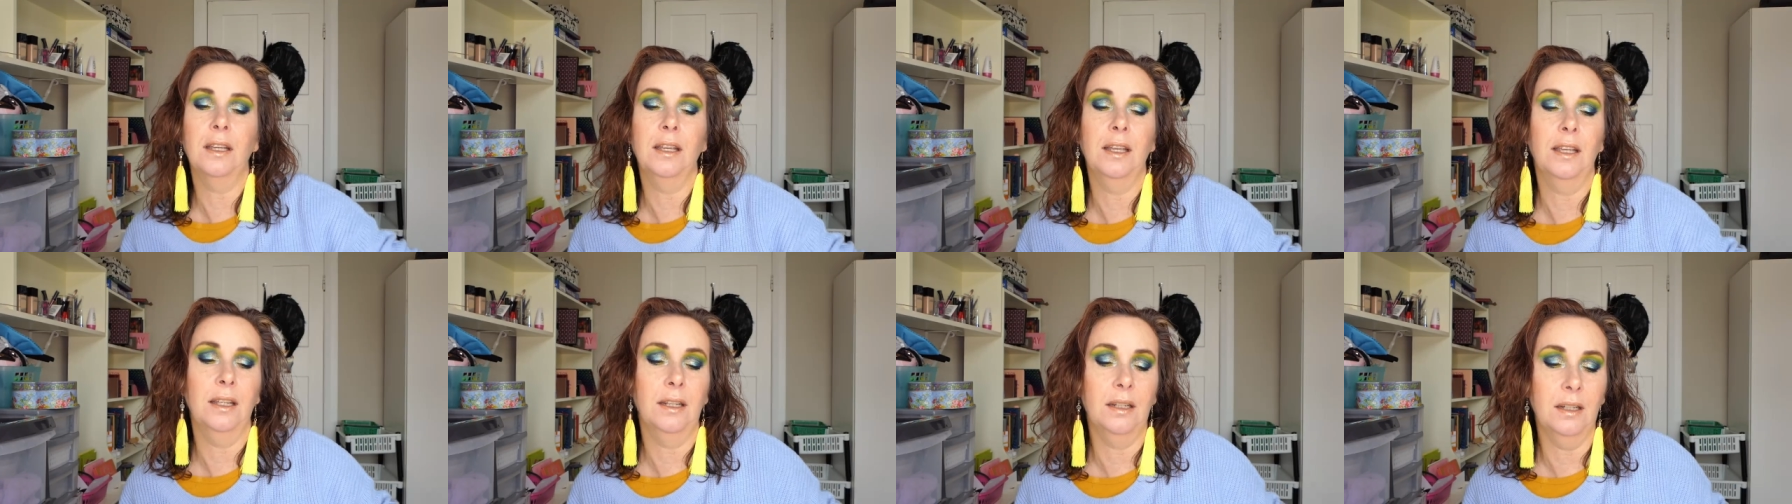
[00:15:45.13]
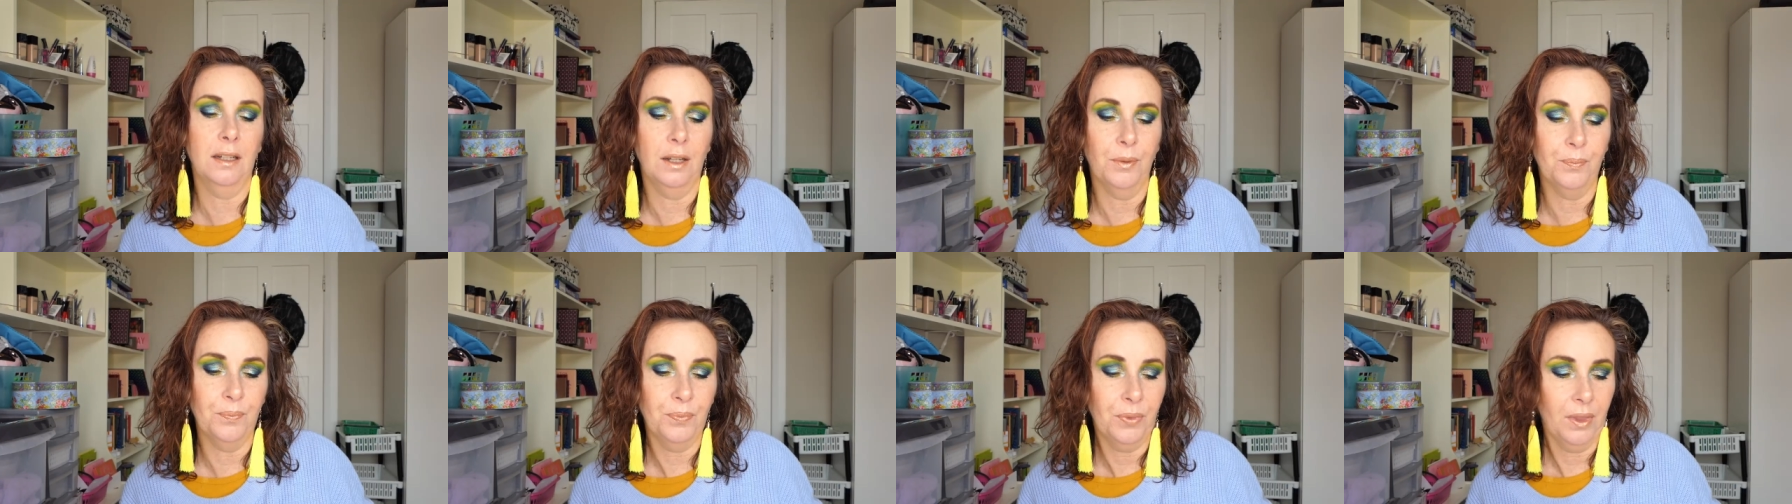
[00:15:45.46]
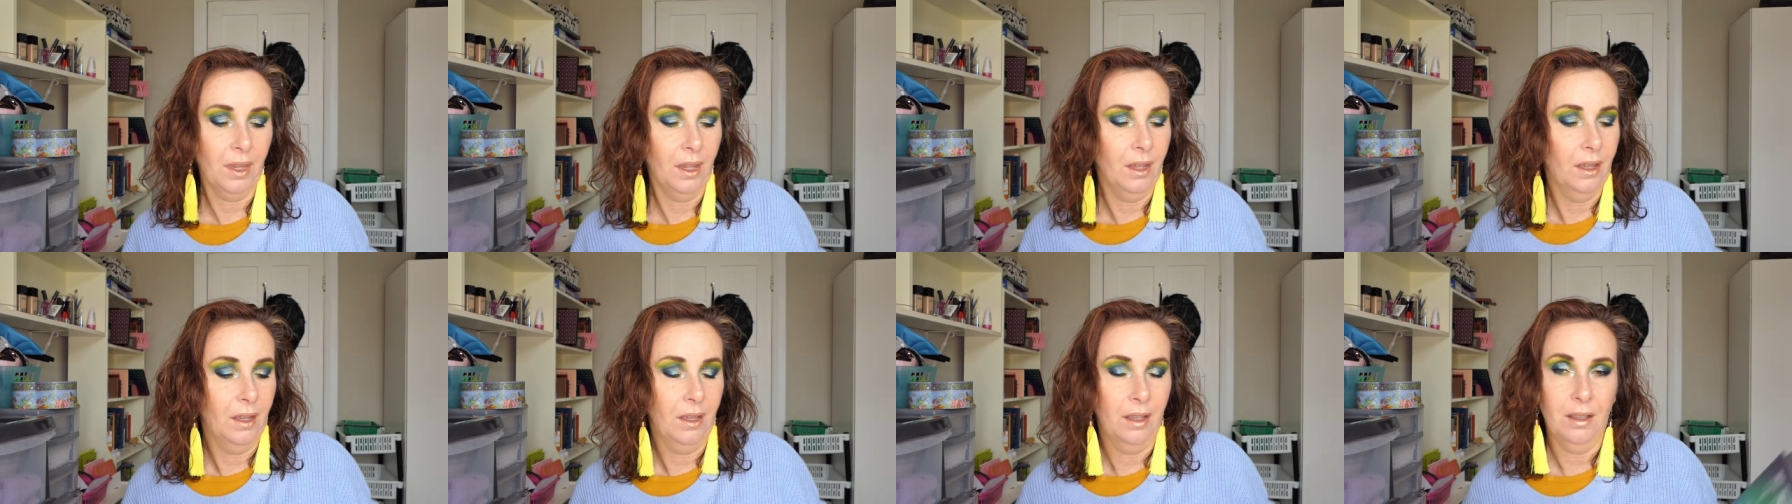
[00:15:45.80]
And um,
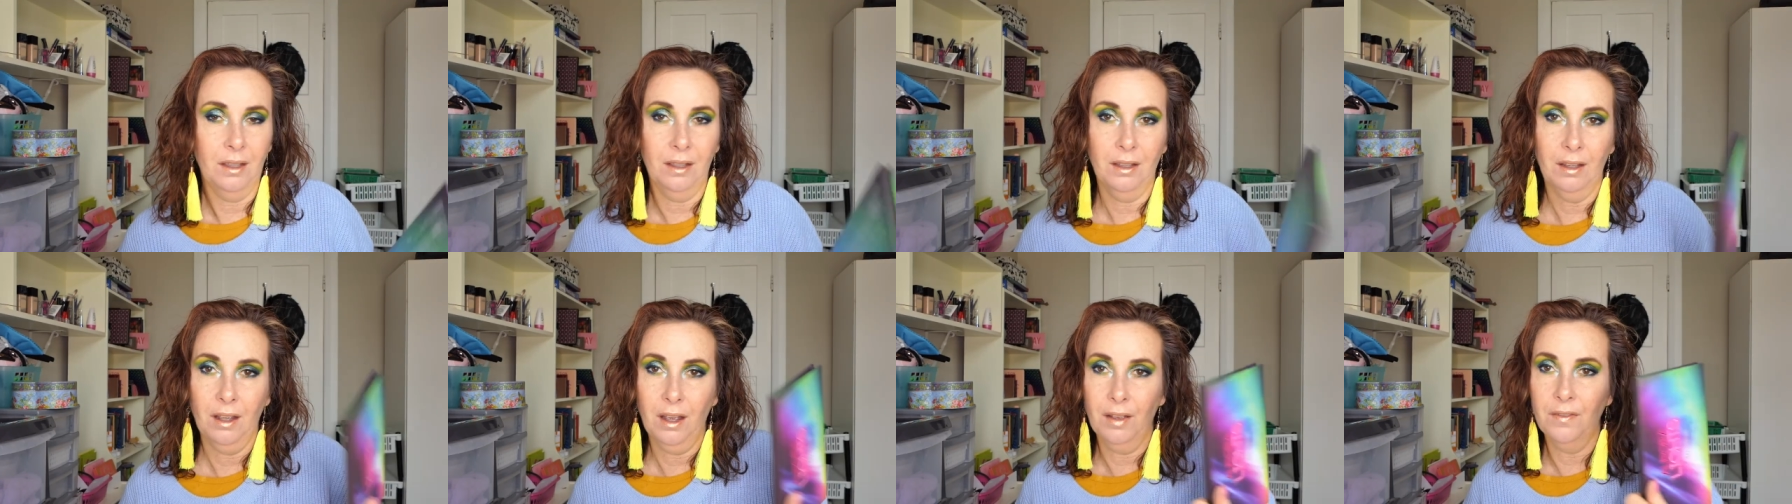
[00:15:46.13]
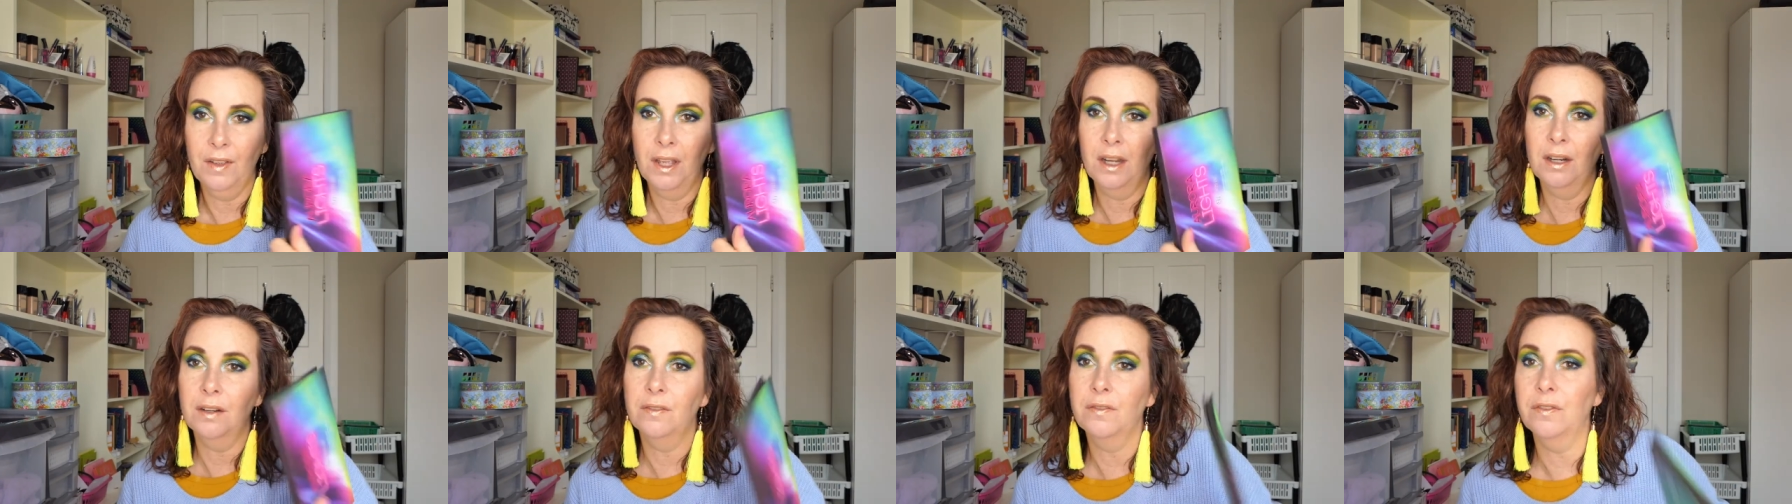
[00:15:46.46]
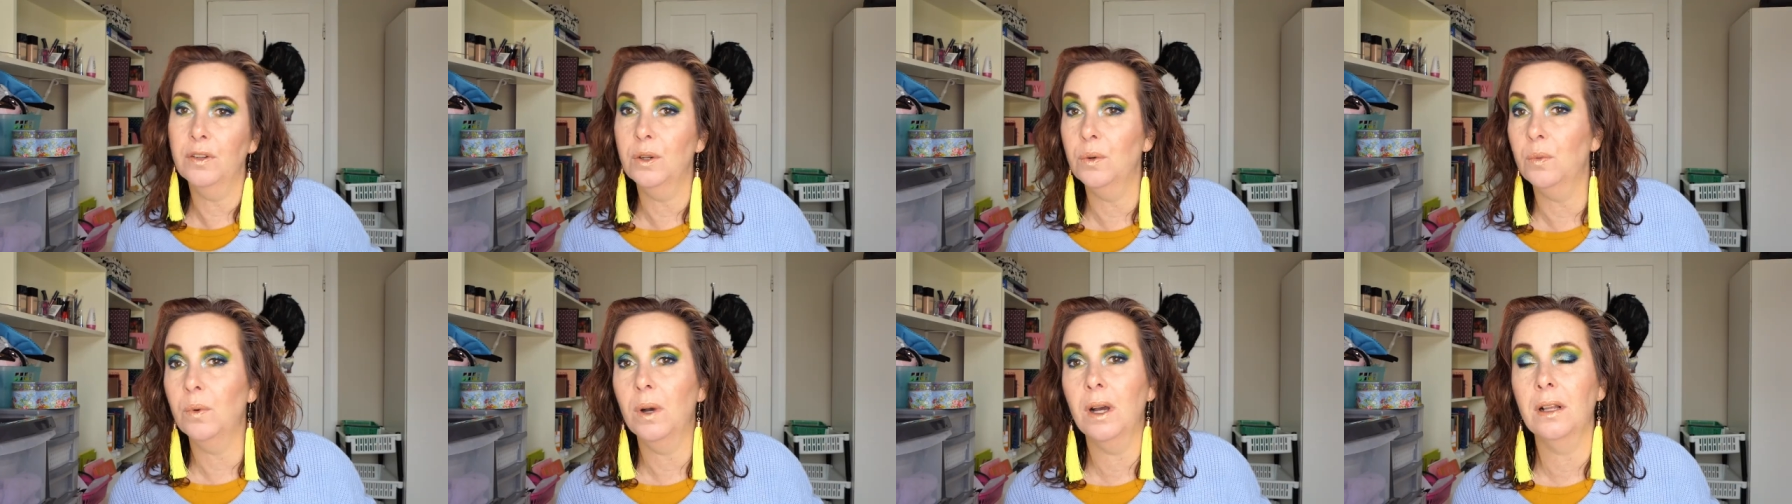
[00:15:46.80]
I've had it
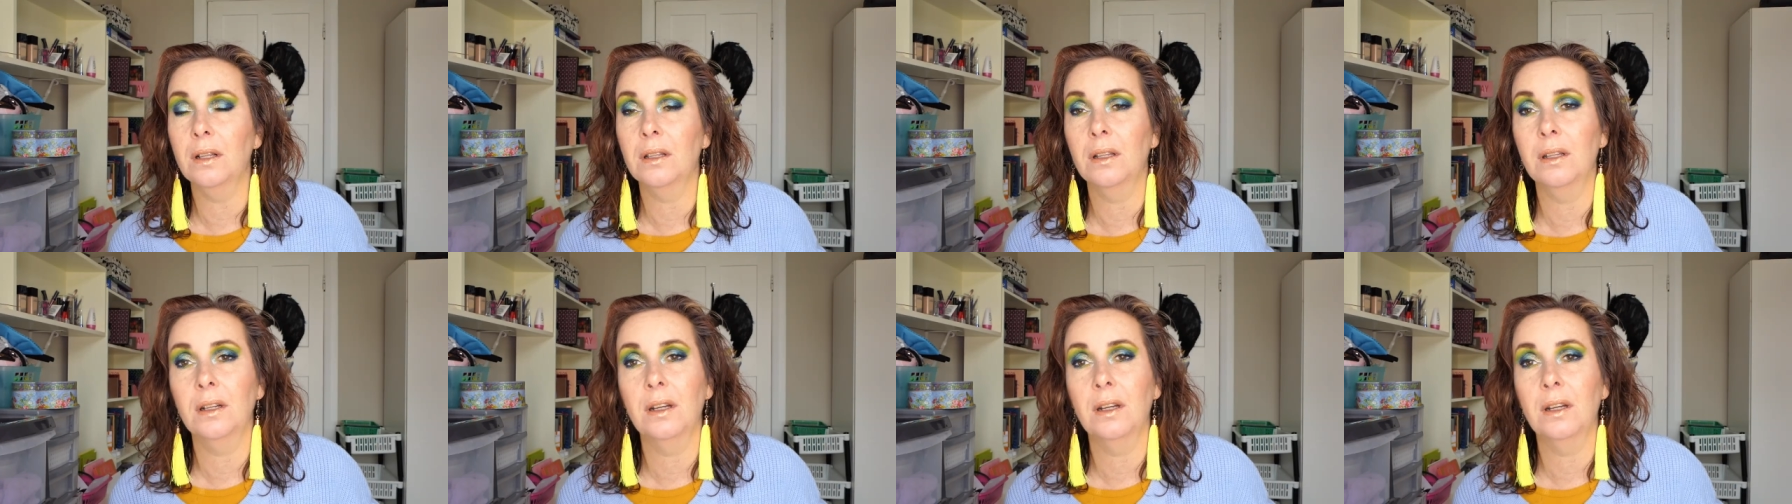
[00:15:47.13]
for a while